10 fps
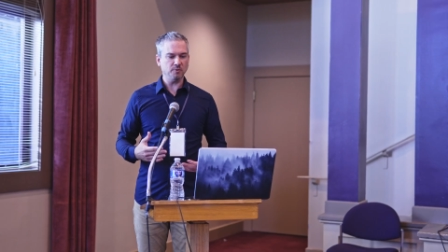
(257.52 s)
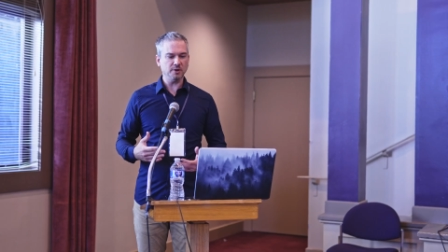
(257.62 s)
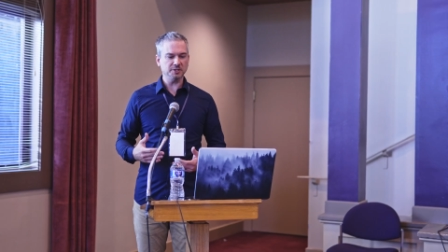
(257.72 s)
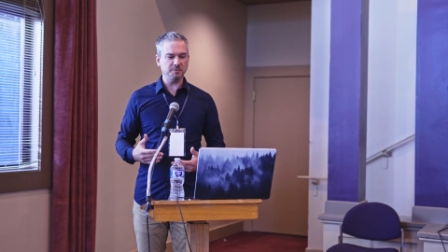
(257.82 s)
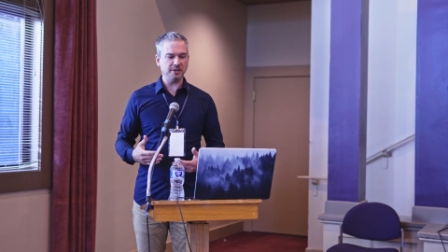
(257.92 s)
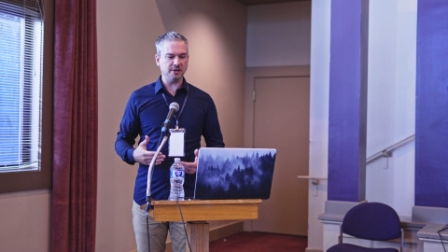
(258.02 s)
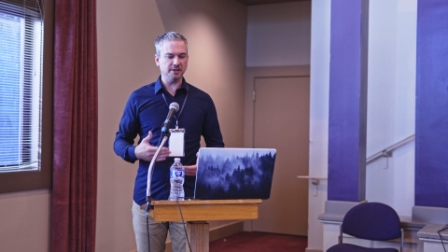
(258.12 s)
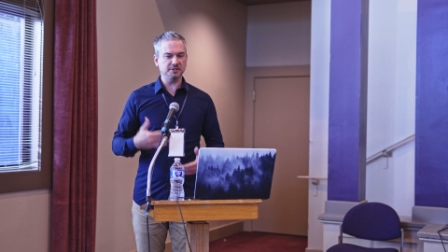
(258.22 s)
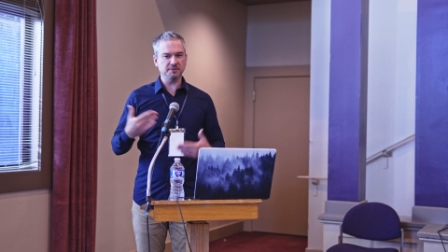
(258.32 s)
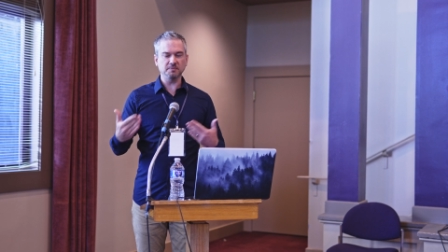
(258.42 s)
was
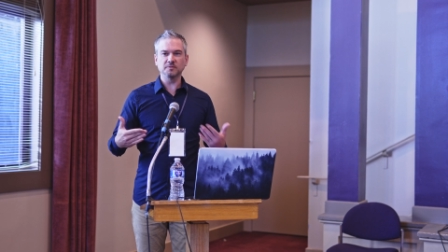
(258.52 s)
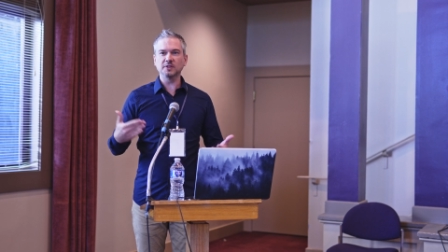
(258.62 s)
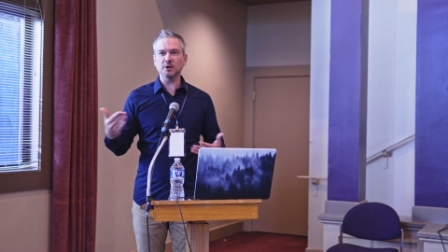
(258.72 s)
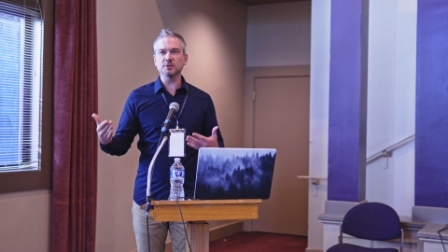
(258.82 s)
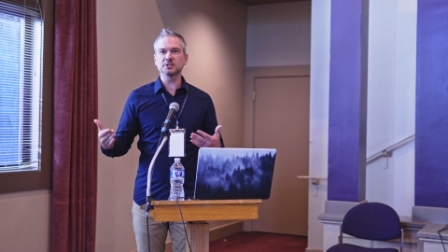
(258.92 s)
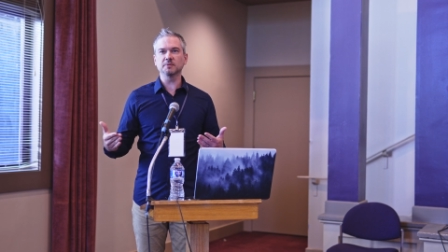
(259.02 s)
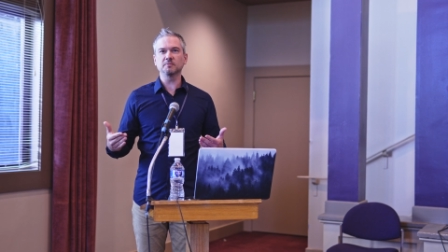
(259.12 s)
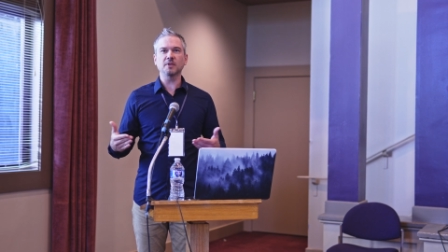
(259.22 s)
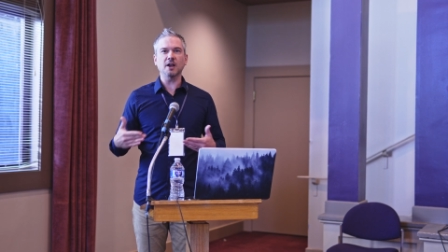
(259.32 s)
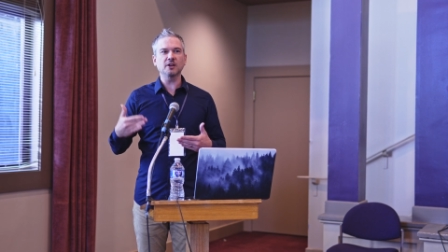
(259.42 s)
because there was a,
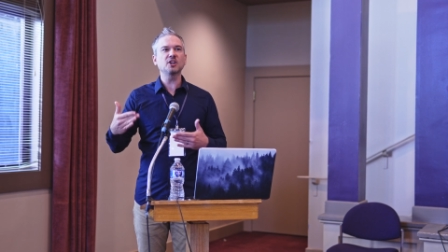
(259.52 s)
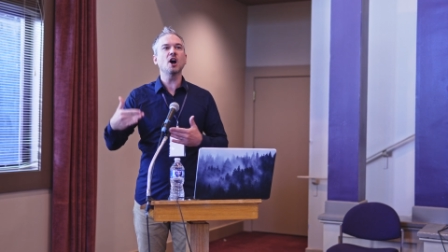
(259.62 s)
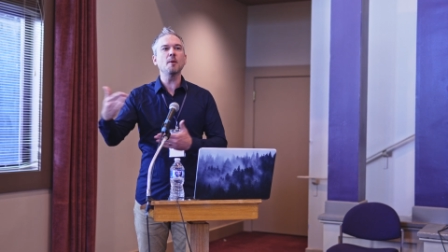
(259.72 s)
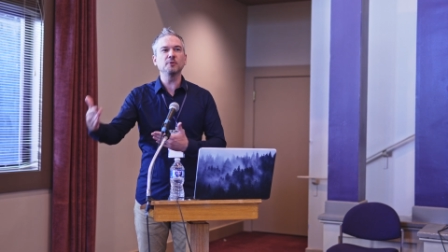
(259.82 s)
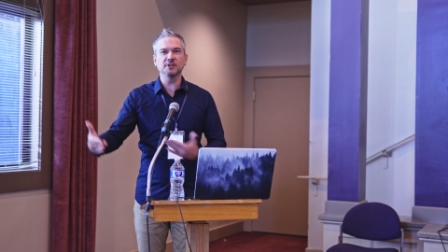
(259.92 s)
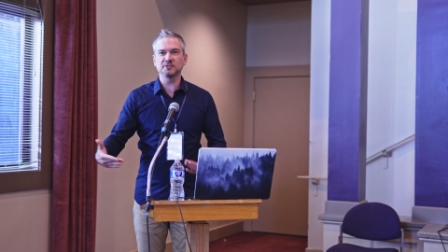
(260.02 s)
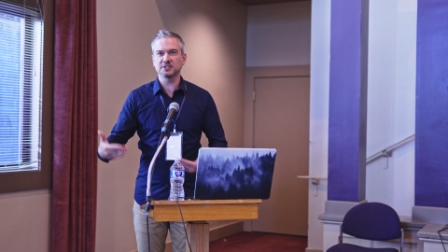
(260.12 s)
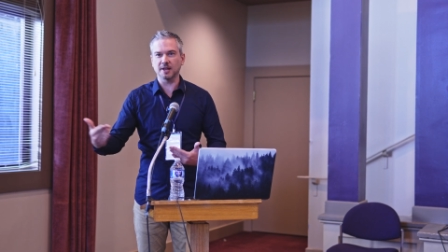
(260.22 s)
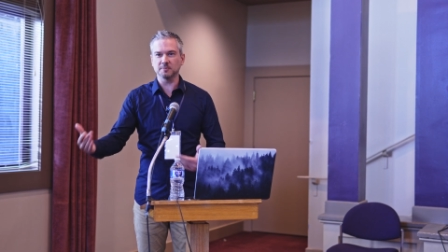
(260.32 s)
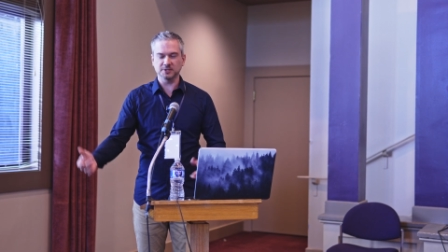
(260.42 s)
a couple of
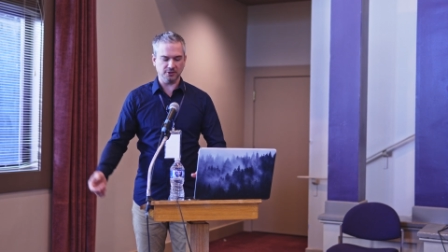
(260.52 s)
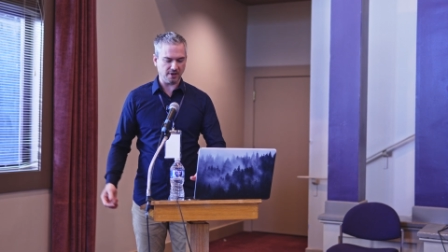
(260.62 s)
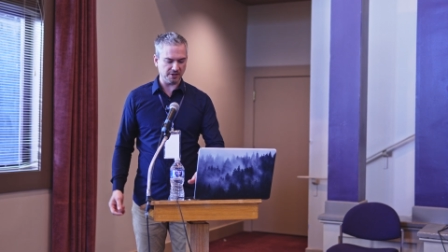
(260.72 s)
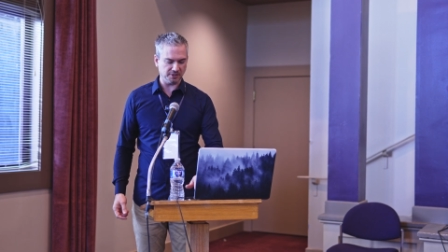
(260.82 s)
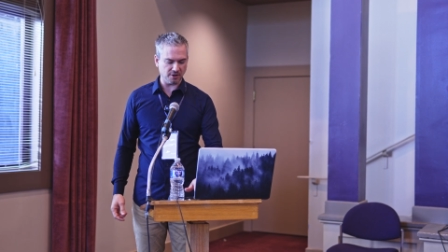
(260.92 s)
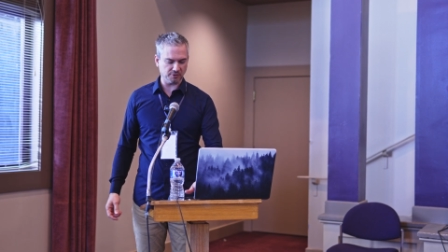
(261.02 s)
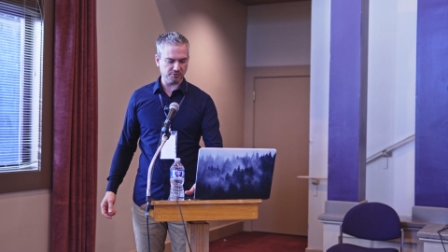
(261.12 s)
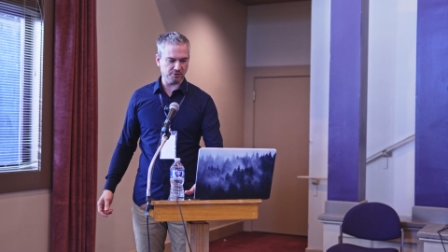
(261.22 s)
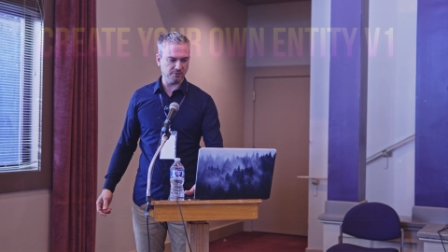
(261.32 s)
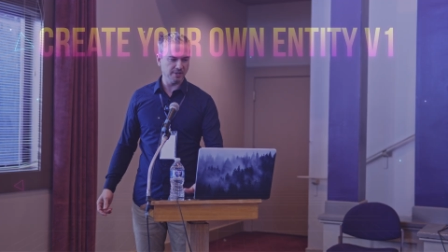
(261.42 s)
steps that you had to go
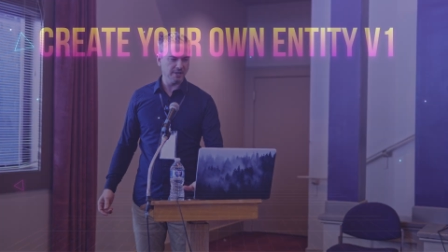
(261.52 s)
through.